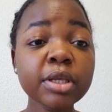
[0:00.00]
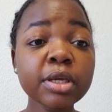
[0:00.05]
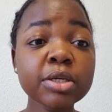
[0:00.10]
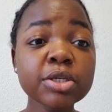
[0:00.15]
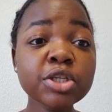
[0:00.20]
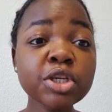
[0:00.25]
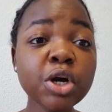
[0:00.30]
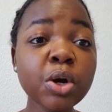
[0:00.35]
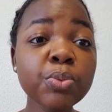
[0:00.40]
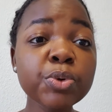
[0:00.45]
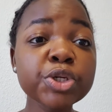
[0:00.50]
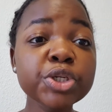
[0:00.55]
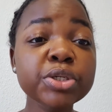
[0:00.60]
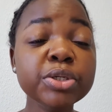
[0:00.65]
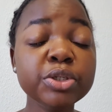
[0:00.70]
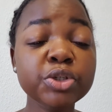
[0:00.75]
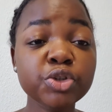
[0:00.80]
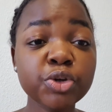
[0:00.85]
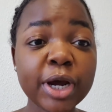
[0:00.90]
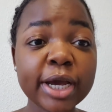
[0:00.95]
So we
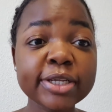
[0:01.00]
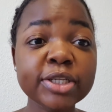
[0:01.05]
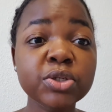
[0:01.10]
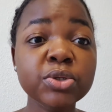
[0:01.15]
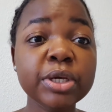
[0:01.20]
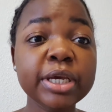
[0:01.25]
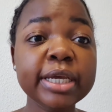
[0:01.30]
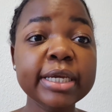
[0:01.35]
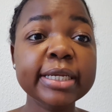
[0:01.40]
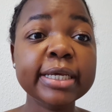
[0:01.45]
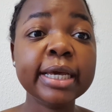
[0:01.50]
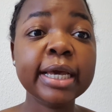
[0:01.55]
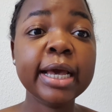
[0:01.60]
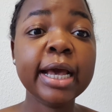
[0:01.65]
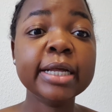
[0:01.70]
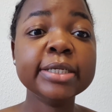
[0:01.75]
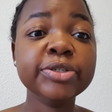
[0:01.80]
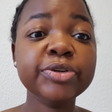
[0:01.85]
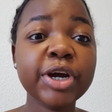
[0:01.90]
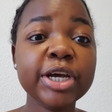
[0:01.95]
try
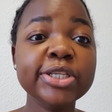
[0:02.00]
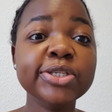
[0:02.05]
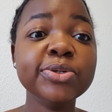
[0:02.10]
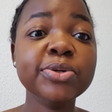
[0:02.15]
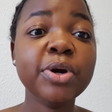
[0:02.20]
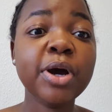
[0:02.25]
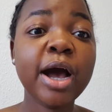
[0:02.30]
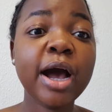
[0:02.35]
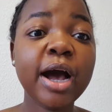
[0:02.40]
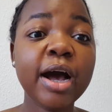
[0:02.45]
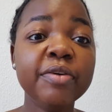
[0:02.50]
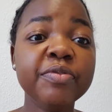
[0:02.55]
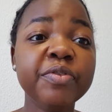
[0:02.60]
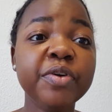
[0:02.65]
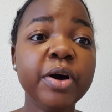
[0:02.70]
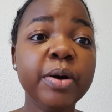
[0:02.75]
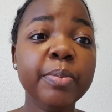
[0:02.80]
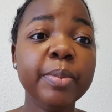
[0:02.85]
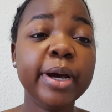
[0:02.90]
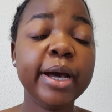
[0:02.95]
to have
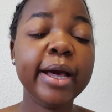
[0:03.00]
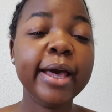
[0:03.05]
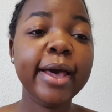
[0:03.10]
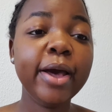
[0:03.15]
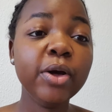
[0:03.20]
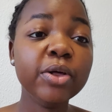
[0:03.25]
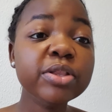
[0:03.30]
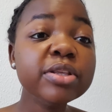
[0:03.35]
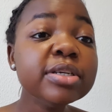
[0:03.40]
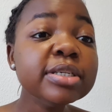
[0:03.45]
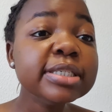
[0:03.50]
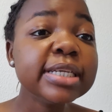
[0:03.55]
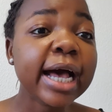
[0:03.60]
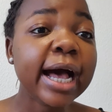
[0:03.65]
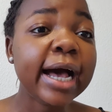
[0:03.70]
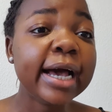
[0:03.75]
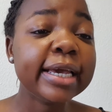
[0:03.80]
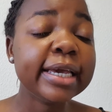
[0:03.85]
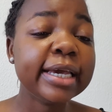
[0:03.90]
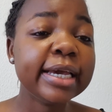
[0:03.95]
a healthy
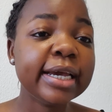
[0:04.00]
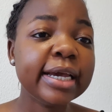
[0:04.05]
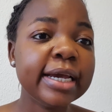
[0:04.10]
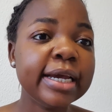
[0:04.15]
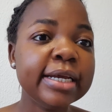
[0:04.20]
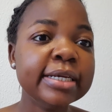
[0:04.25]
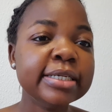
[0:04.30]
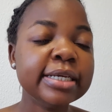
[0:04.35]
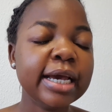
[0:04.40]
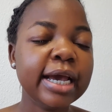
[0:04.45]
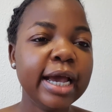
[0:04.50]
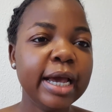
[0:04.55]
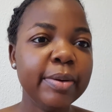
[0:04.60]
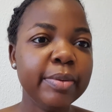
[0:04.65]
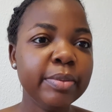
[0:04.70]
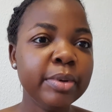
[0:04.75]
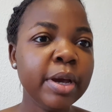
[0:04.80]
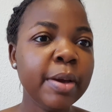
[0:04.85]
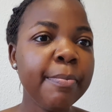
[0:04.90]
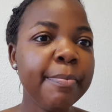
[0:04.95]
diet,
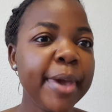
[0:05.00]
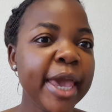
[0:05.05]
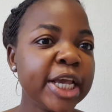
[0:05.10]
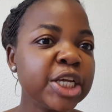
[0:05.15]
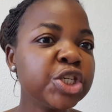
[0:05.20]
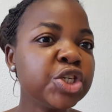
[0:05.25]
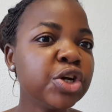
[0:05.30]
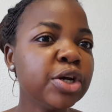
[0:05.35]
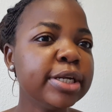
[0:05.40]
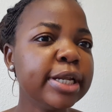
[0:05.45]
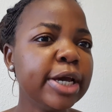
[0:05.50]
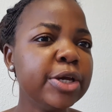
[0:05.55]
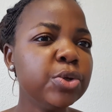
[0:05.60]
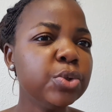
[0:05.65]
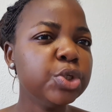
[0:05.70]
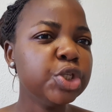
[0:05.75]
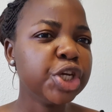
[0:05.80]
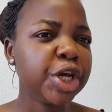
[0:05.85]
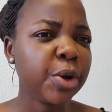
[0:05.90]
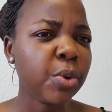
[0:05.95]
and make sure that you
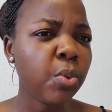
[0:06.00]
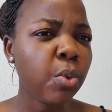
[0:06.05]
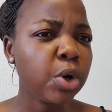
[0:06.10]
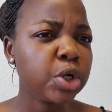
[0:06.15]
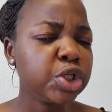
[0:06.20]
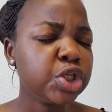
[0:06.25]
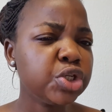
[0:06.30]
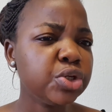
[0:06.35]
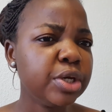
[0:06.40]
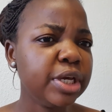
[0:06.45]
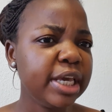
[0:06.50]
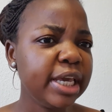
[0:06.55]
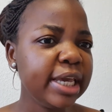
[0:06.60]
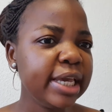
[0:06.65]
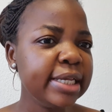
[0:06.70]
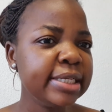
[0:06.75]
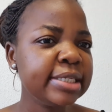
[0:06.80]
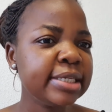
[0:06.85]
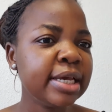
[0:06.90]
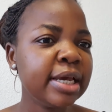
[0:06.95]
check what you
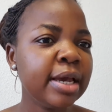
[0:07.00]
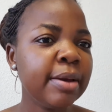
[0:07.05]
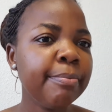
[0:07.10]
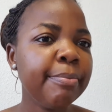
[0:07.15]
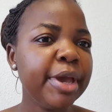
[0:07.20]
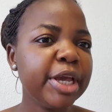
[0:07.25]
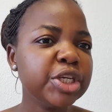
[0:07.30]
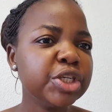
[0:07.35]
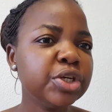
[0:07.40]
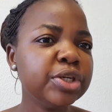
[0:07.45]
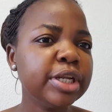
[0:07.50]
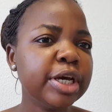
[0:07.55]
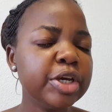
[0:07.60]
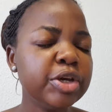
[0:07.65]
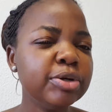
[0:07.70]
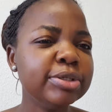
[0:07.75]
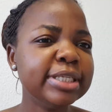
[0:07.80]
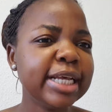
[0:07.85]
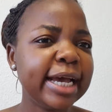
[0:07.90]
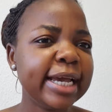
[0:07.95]
eat. Make sure that
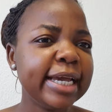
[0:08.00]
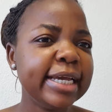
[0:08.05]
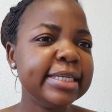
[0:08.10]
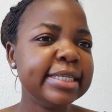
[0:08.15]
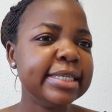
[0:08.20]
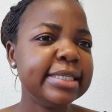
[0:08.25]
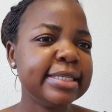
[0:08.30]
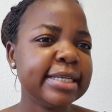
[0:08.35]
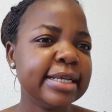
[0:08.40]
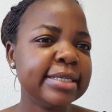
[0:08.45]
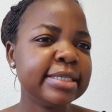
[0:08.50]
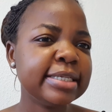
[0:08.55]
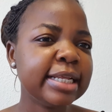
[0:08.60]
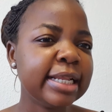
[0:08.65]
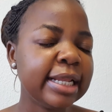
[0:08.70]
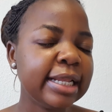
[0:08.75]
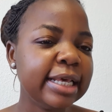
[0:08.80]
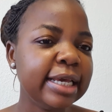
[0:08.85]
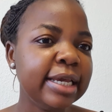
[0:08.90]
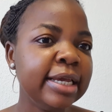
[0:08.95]
your diet is as
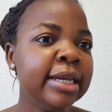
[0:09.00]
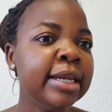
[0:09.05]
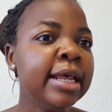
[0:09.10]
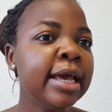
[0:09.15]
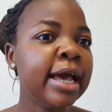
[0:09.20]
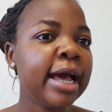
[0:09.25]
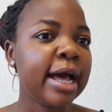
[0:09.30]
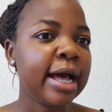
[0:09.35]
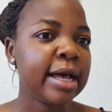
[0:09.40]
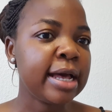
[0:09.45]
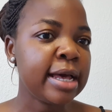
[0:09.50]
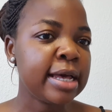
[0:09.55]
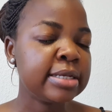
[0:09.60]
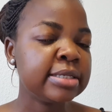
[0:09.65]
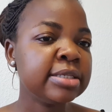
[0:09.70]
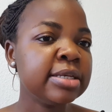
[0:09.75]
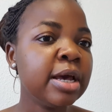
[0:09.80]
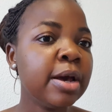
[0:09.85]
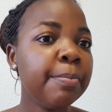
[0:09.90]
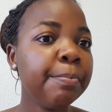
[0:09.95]
clean
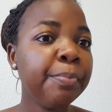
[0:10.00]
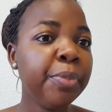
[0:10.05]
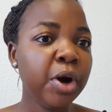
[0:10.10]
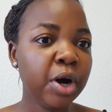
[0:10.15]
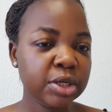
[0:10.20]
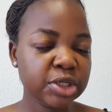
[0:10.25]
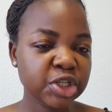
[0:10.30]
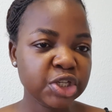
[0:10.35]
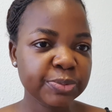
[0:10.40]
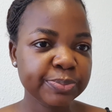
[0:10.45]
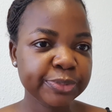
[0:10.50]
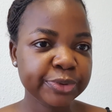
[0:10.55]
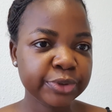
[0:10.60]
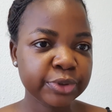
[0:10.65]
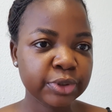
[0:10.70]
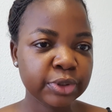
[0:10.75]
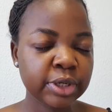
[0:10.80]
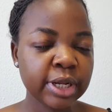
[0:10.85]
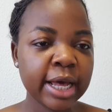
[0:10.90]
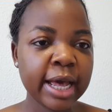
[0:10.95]
as
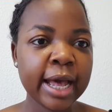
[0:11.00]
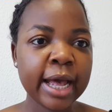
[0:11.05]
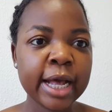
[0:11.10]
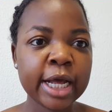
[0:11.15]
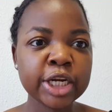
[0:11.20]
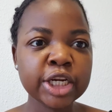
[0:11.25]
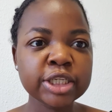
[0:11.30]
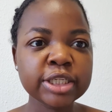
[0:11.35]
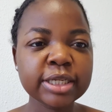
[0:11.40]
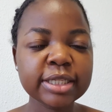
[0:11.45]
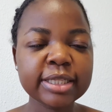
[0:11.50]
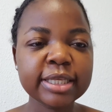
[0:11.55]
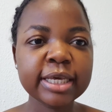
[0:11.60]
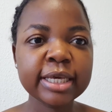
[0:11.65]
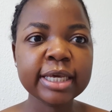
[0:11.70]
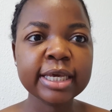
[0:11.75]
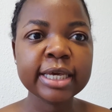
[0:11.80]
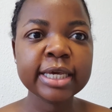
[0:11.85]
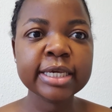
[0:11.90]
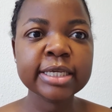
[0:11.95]
possible. Another
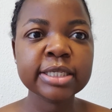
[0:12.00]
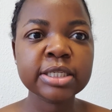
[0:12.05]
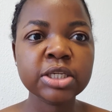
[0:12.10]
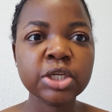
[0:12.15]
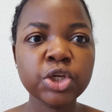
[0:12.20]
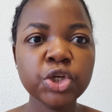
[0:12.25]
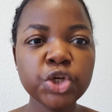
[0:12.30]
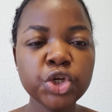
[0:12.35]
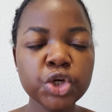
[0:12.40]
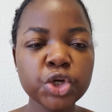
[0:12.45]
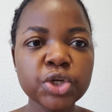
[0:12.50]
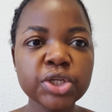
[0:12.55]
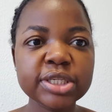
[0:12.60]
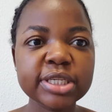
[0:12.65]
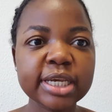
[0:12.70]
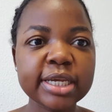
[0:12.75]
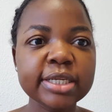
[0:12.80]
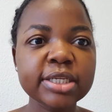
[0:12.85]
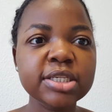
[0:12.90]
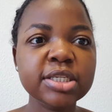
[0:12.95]
thing is
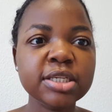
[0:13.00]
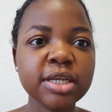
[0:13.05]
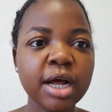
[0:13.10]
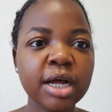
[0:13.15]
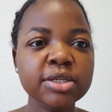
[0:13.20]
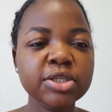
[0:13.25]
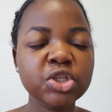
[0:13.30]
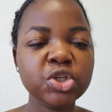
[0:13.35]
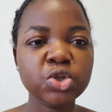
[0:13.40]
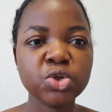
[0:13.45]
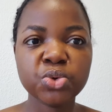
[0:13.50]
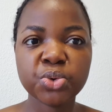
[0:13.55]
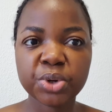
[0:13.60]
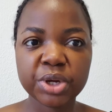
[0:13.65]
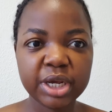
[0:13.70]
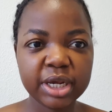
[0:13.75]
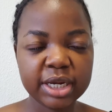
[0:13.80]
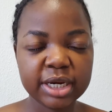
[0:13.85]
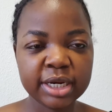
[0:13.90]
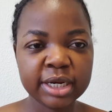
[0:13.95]
using
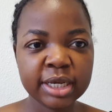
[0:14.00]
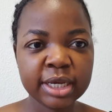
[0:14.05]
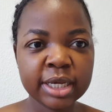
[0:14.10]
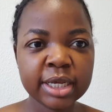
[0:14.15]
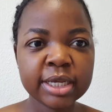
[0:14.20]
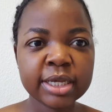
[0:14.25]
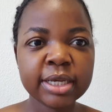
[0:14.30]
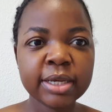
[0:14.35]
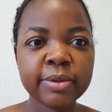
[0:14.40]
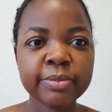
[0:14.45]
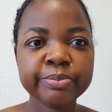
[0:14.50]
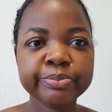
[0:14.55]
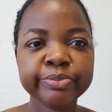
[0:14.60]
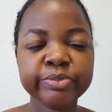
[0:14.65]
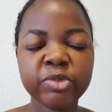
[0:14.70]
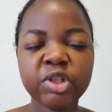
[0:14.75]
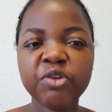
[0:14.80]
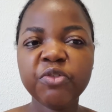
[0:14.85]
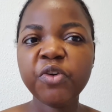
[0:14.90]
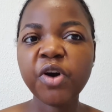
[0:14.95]
sunscreen.
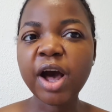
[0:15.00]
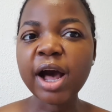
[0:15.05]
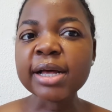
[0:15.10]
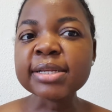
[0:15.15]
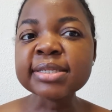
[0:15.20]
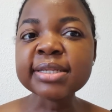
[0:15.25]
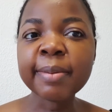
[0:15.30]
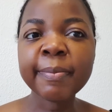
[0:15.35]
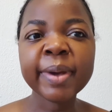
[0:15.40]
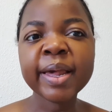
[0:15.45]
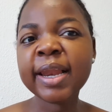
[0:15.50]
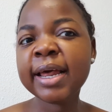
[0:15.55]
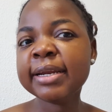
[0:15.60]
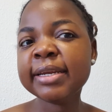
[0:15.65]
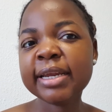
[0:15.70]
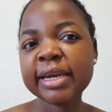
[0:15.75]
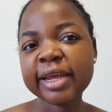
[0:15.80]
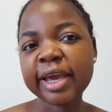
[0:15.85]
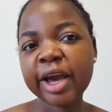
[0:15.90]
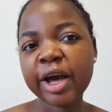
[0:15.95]
For us, the
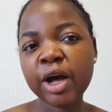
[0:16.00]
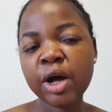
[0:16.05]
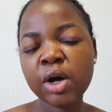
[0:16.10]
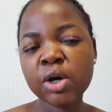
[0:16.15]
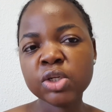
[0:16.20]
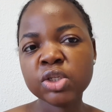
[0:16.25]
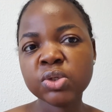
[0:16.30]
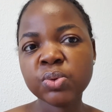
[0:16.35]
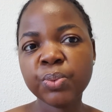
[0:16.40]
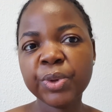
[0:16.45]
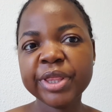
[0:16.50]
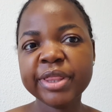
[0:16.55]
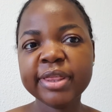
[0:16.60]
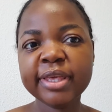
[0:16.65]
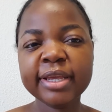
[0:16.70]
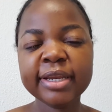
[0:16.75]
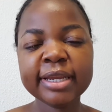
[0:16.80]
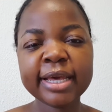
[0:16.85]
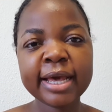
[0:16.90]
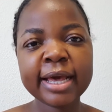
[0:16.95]
melanin girls, we
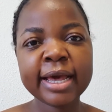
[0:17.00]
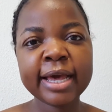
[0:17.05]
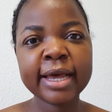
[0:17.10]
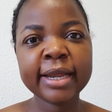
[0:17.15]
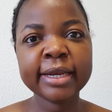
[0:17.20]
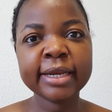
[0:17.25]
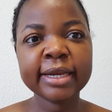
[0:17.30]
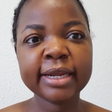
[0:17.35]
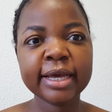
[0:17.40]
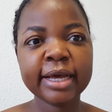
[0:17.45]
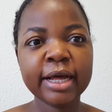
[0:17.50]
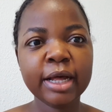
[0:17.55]
think that